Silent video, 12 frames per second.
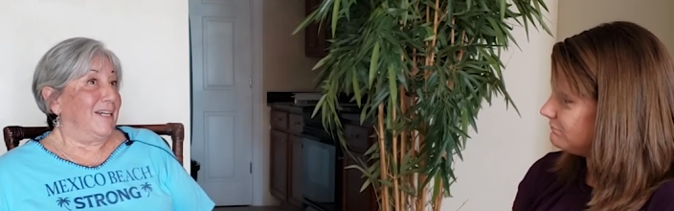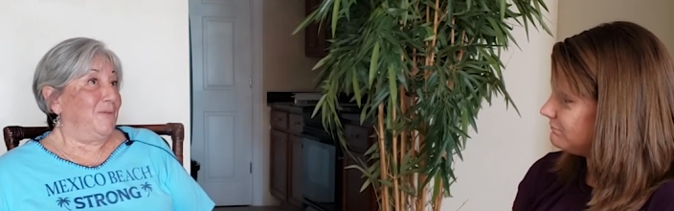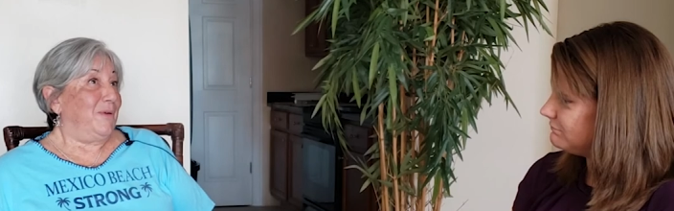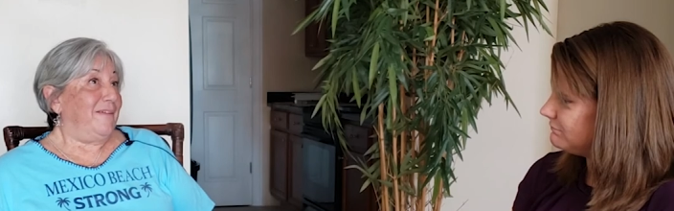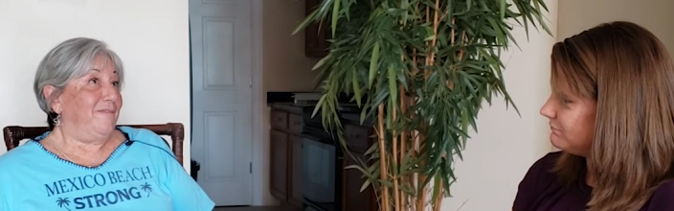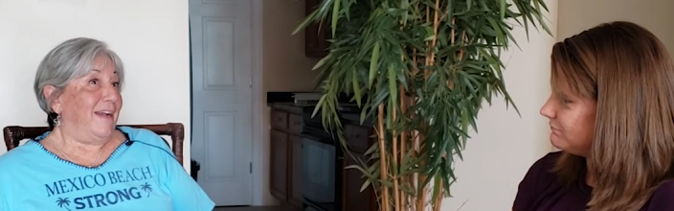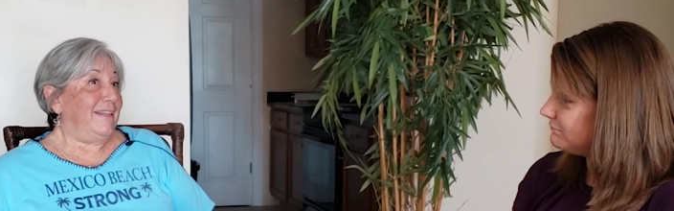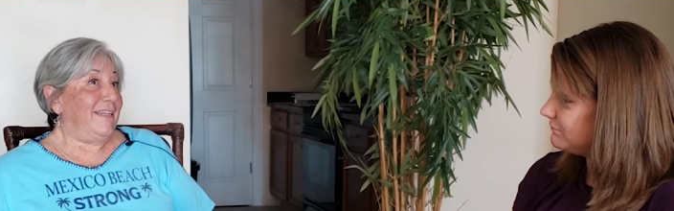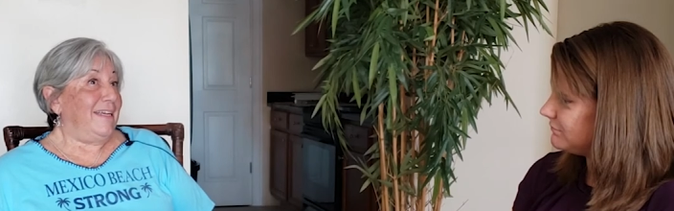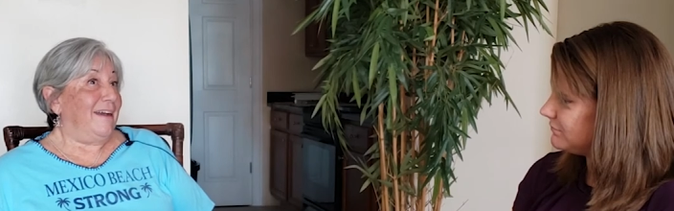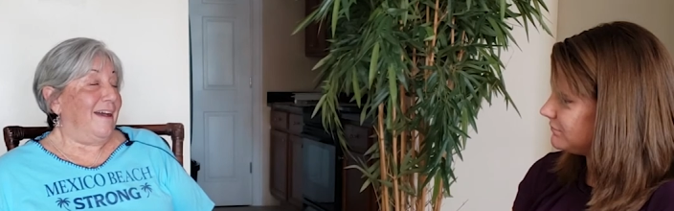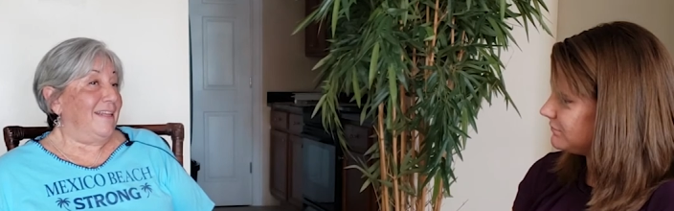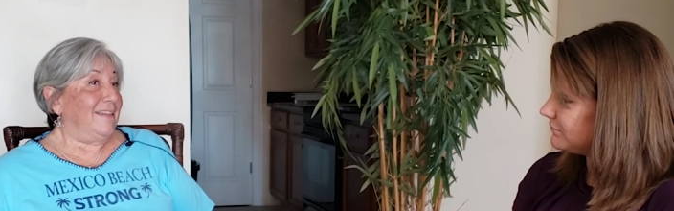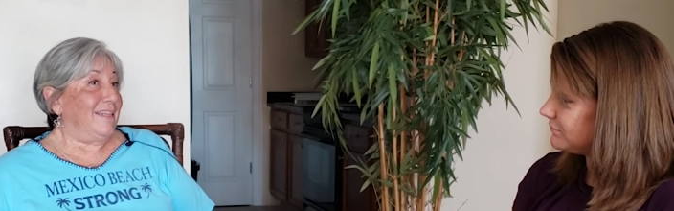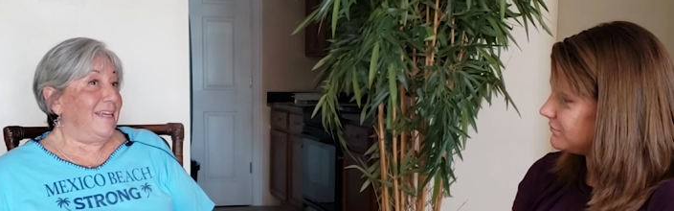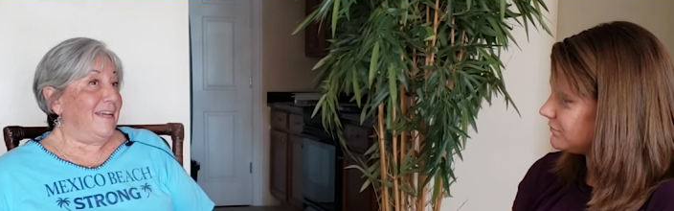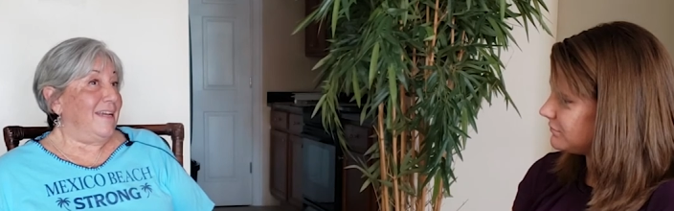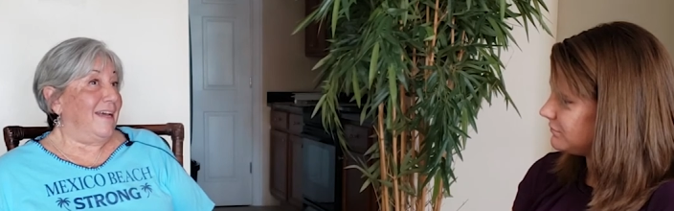Speaker 1: we finally got
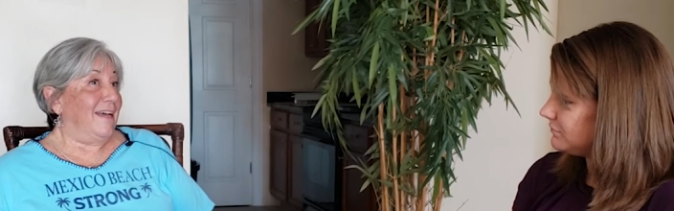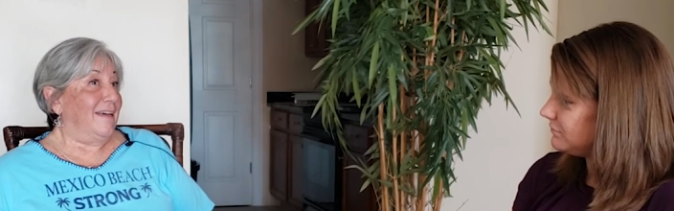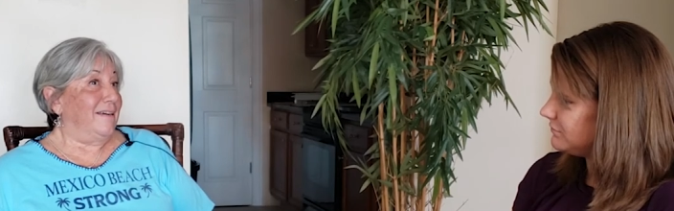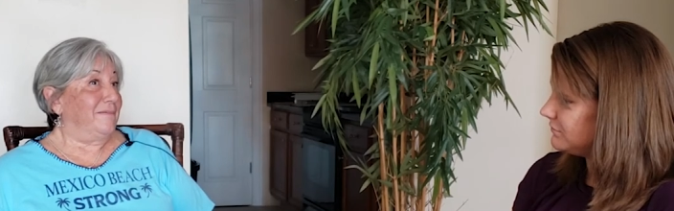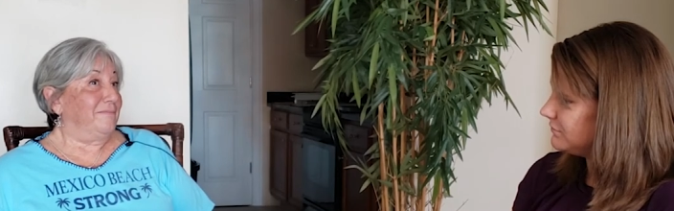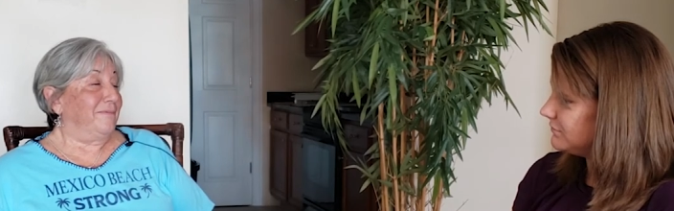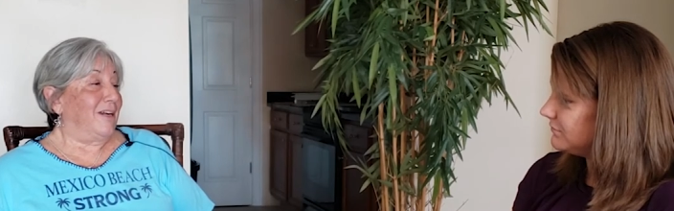the uh,